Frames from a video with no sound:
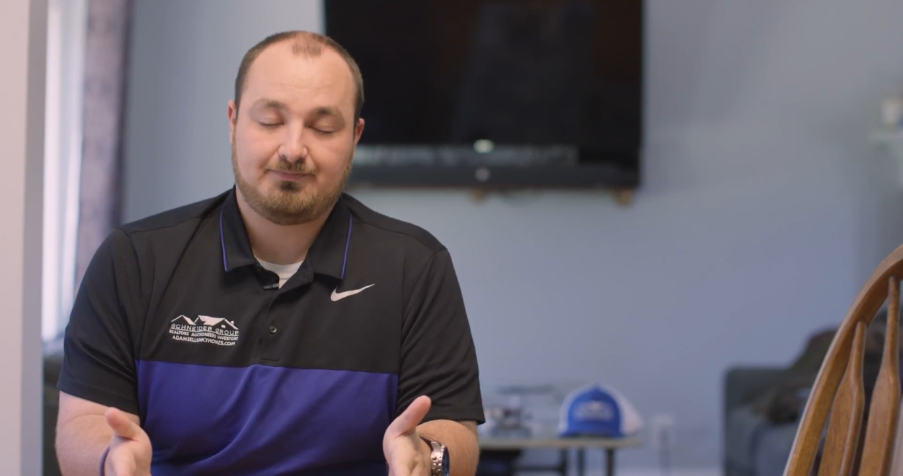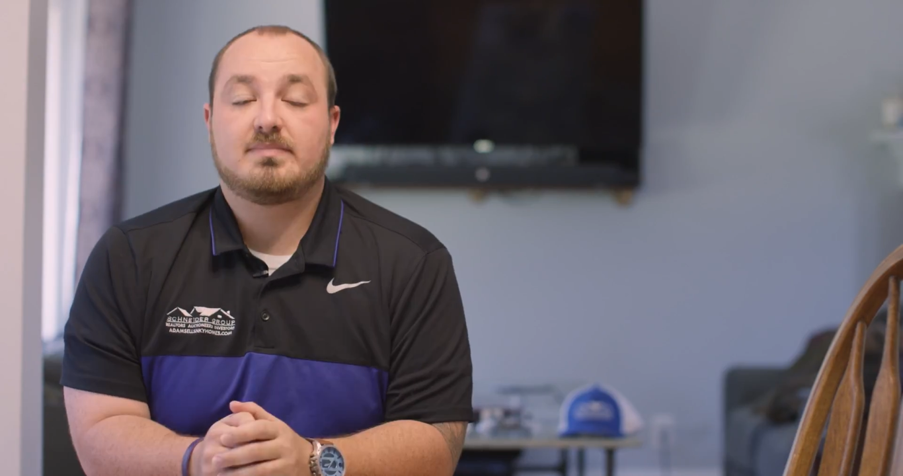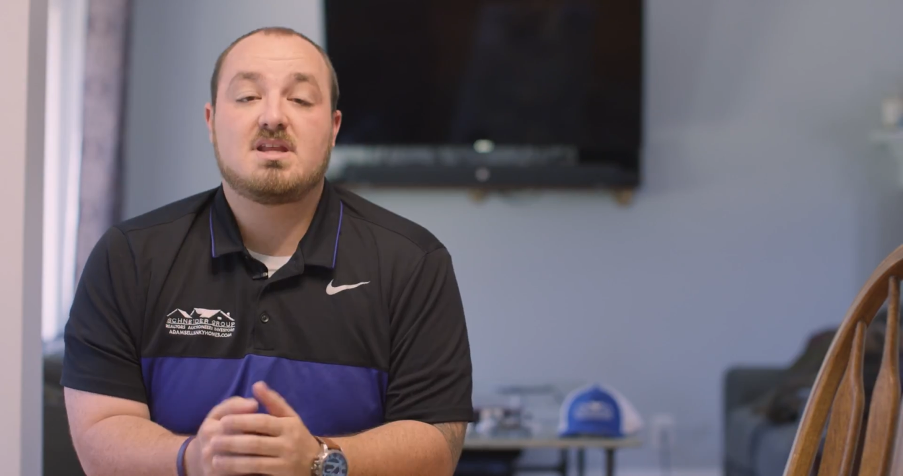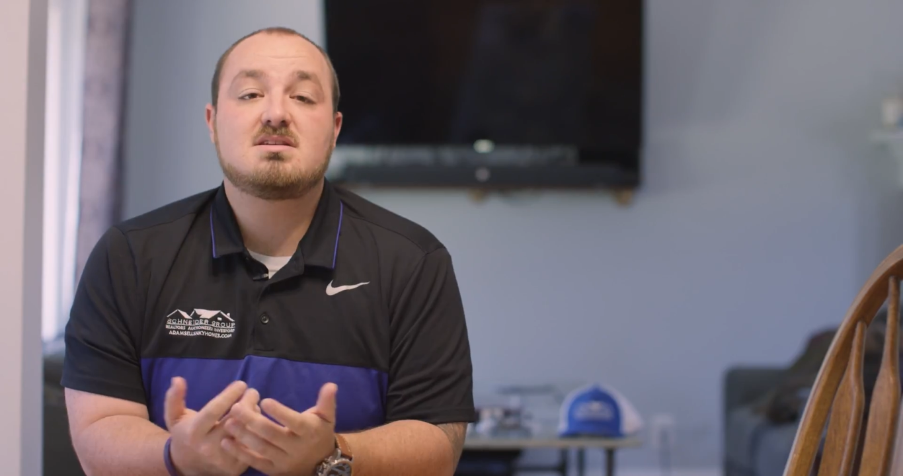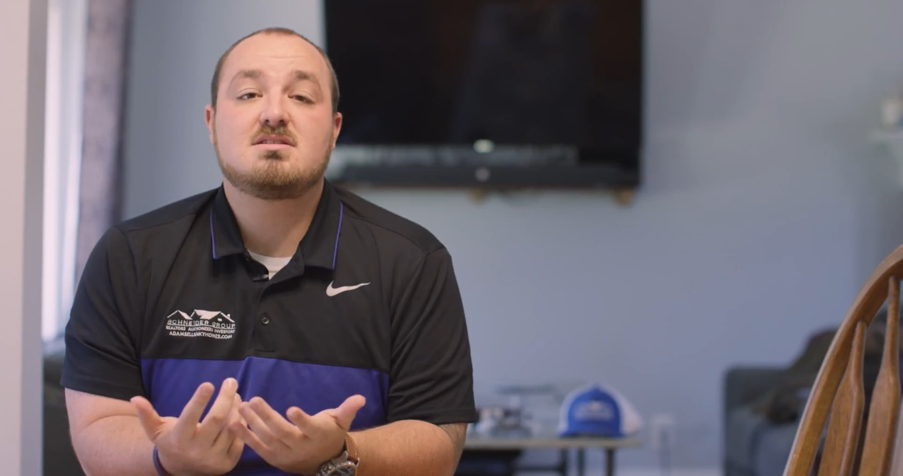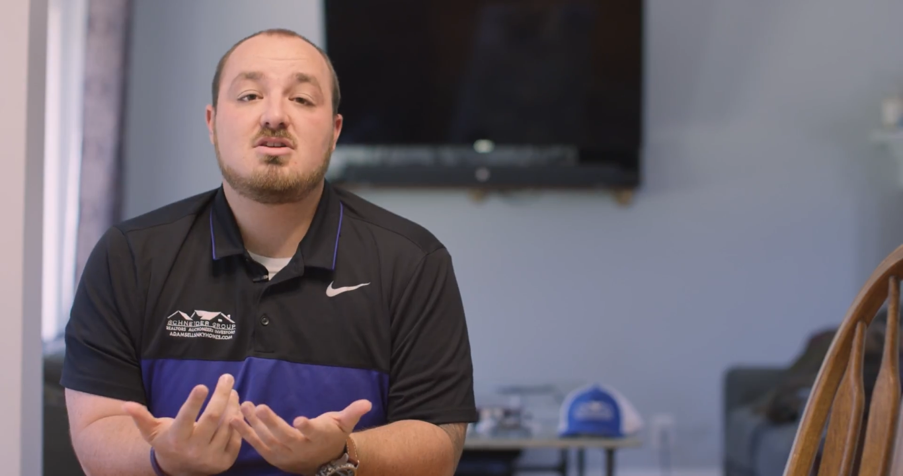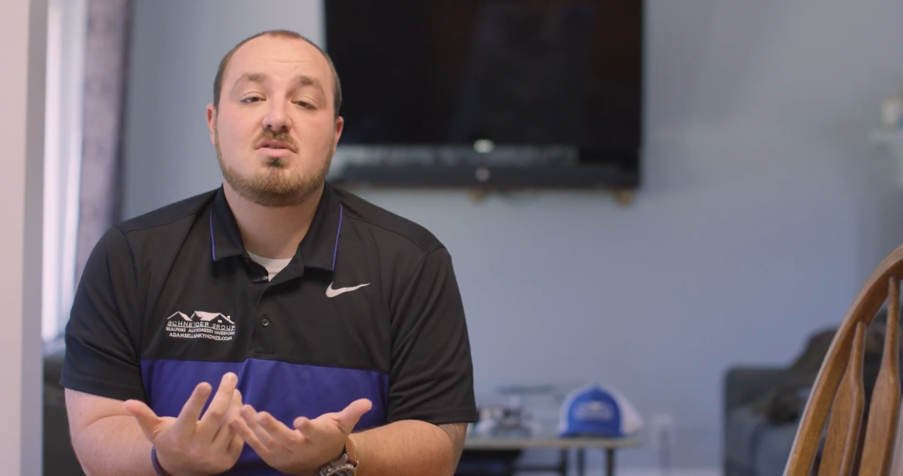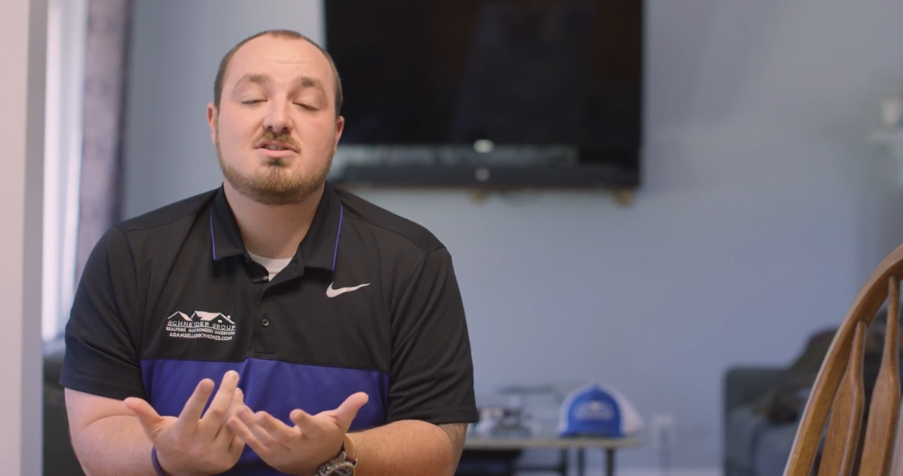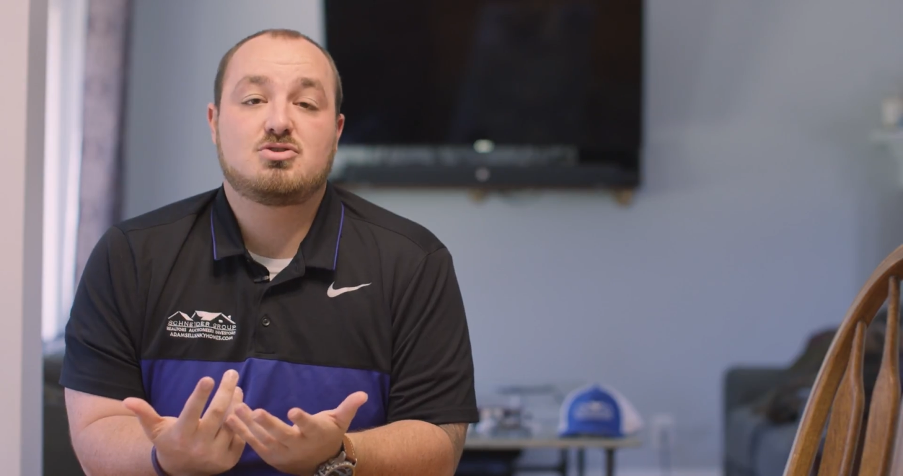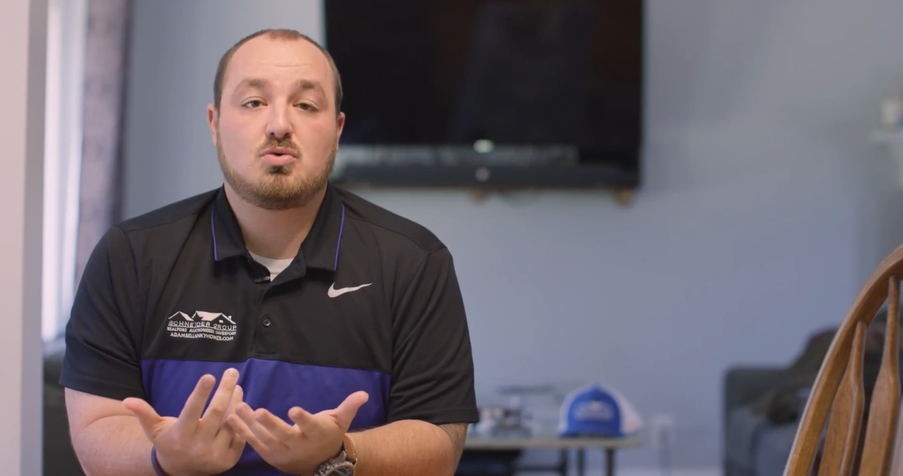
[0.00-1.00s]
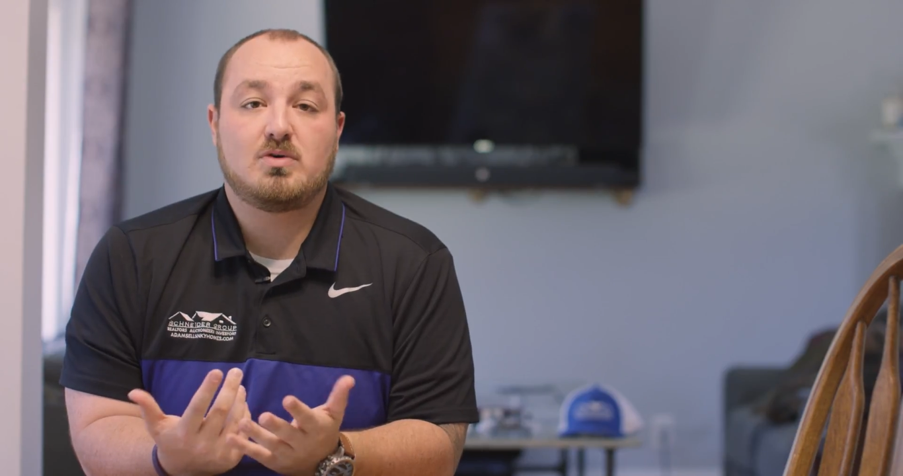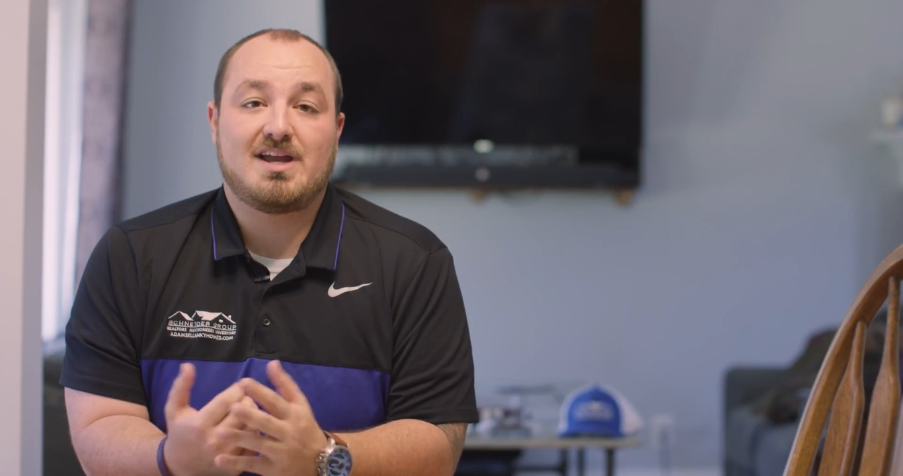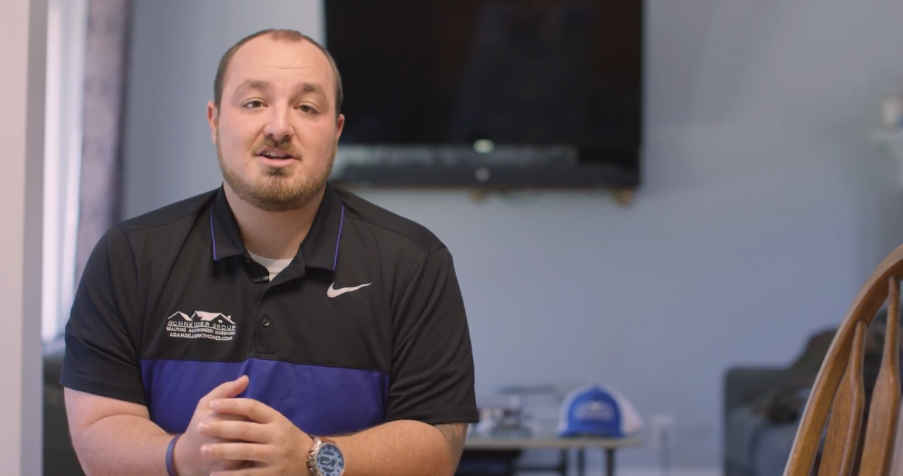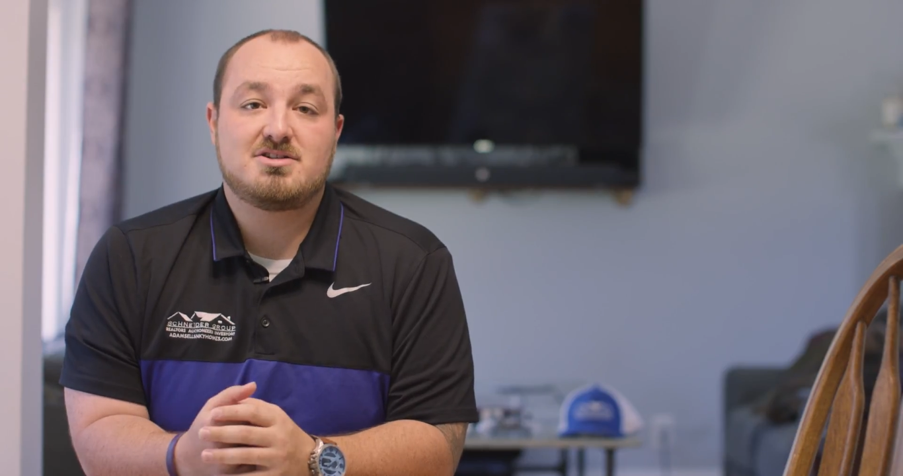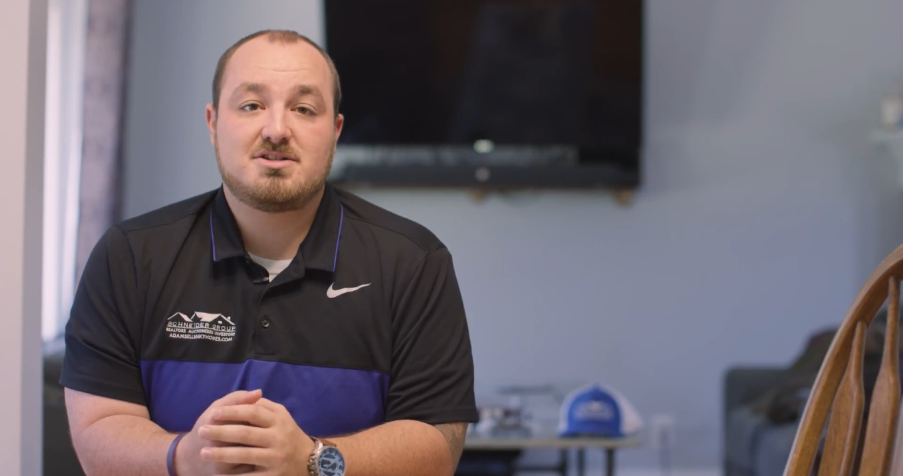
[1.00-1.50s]
This is known as dual
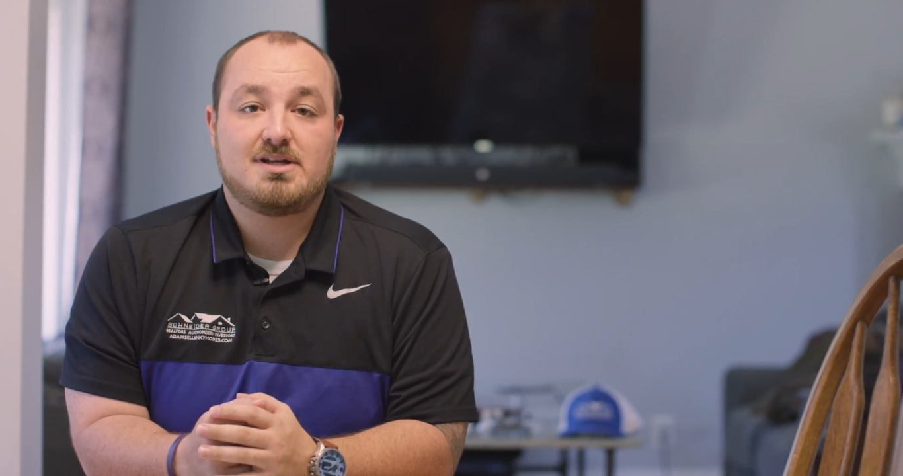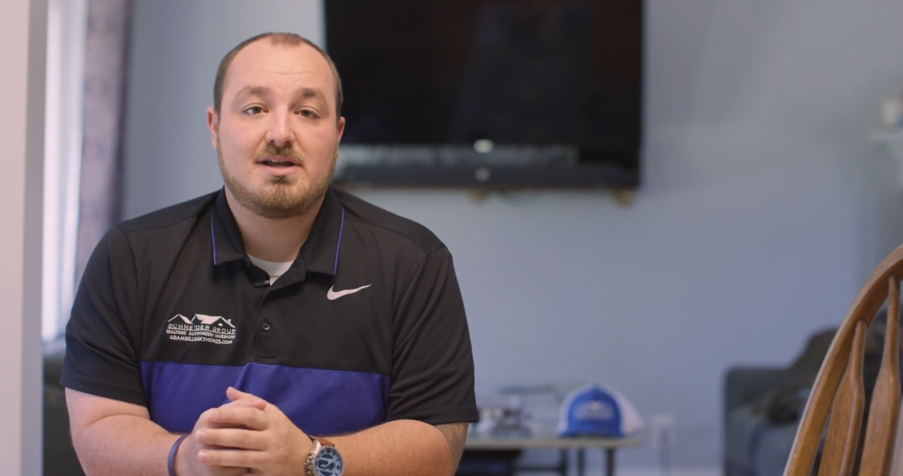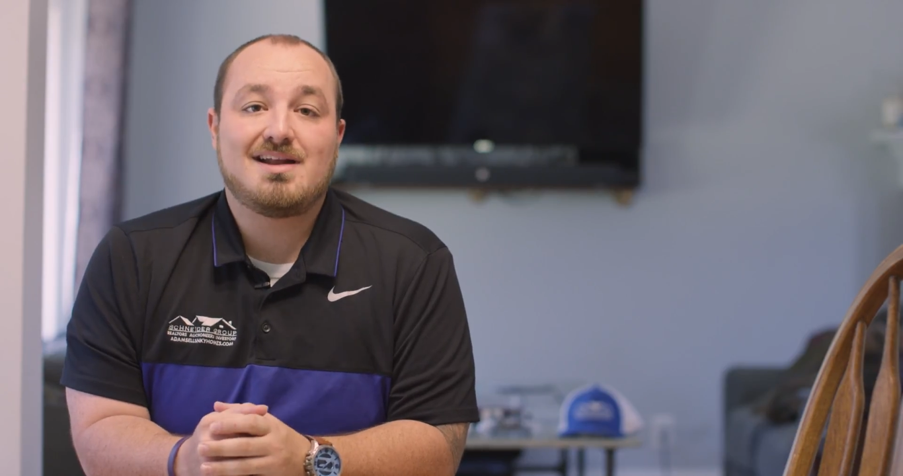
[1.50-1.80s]
agency